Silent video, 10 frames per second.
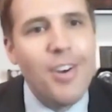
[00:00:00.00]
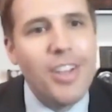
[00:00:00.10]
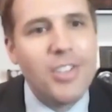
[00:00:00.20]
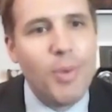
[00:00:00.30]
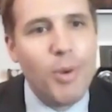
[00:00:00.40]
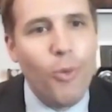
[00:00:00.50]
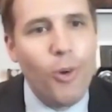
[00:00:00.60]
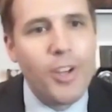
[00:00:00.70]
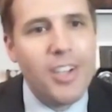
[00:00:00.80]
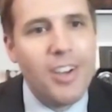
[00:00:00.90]
that's been
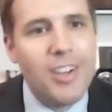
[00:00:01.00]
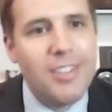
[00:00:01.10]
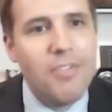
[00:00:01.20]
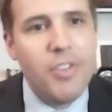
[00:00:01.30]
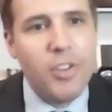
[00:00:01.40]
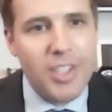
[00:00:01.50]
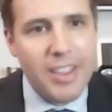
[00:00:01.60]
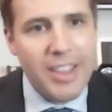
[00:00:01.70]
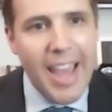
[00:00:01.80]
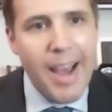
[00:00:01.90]
working on filling in
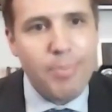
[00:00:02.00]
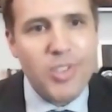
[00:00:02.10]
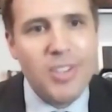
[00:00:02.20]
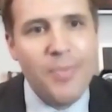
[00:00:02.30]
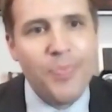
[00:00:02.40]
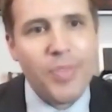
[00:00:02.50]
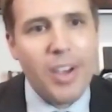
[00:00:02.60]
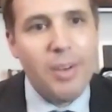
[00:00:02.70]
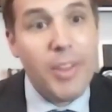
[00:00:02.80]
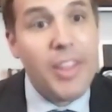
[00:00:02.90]
the gaps.
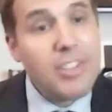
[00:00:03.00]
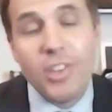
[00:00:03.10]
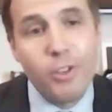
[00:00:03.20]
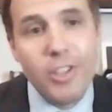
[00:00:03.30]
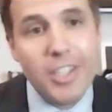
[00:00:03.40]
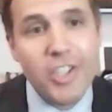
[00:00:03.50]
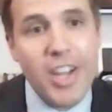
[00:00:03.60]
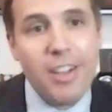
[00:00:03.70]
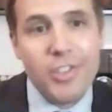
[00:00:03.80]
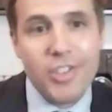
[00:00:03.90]
And that's clearly a
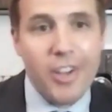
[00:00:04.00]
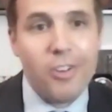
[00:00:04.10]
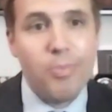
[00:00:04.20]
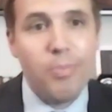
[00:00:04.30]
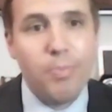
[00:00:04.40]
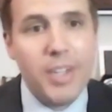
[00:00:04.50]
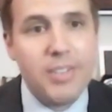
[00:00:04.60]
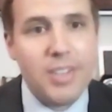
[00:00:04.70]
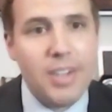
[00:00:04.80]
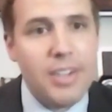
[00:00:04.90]
challenge there,
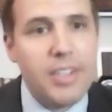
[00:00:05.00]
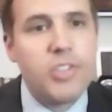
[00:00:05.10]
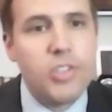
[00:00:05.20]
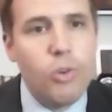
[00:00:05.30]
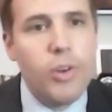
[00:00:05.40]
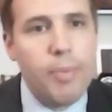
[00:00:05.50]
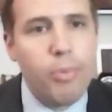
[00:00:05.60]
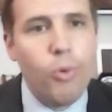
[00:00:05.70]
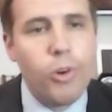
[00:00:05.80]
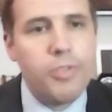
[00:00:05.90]
but it's so
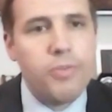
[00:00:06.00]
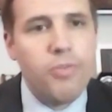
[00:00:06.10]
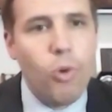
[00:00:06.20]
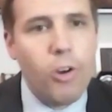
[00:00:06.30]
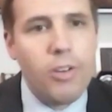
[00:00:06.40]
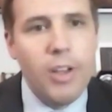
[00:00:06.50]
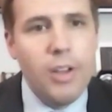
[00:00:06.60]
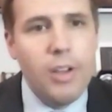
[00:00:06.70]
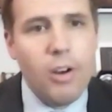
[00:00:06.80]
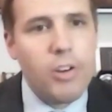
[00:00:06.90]
important for
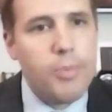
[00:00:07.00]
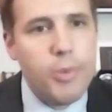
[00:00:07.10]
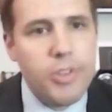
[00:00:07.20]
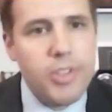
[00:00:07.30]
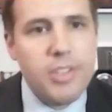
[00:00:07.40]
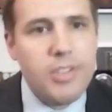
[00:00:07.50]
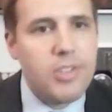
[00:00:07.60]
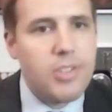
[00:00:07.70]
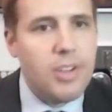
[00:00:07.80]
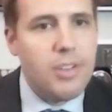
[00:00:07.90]
our
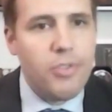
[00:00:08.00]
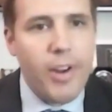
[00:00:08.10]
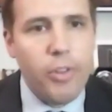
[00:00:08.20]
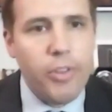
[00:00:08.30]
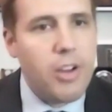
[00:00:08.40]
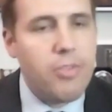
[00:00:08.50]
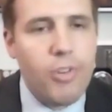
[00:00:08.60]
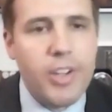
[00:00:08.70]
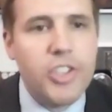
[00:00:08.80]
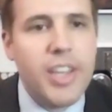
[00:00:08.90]
communities, for healthcare, for
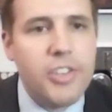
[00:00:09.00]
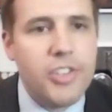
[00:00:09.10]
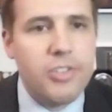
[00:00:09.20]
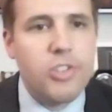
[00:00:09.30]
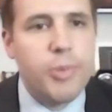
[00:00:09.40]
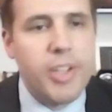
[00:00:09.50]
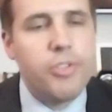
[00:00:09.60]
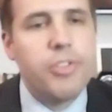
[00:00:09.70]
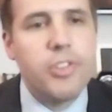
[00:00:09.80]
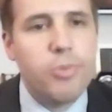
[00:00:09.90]
education, so many
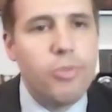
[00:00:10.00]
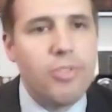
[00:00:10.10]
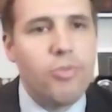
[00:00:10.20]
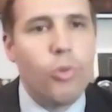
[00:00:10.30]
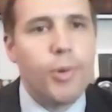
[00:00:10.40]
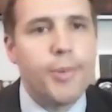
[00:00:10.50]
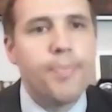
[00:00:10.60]
other things moving forward.